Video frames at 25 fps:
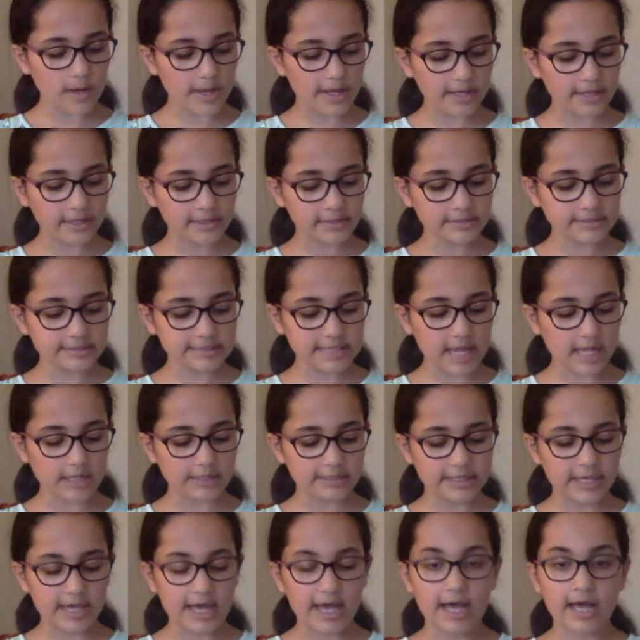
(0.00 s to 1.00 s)
way
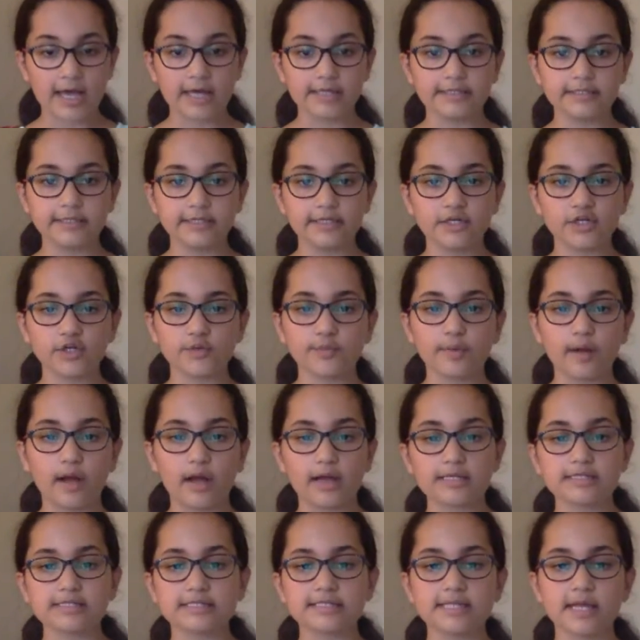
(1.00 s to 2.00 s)
Dahlia had in her
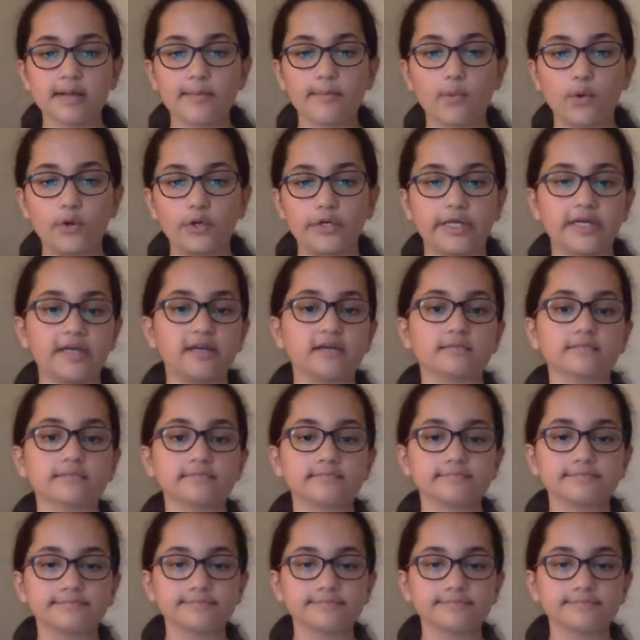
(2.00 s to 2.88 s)
box that morning.